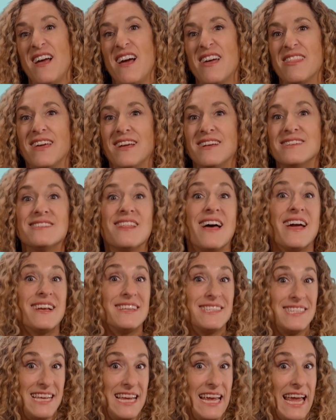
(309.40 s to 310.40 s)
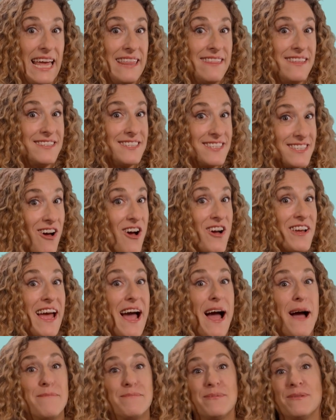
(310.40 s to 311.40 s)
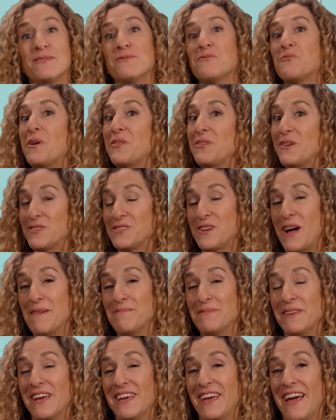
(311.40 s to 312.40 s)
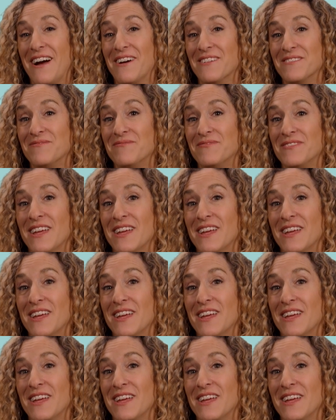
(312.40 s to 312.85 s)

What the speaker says: Things like syncing the stock app with your Timely account.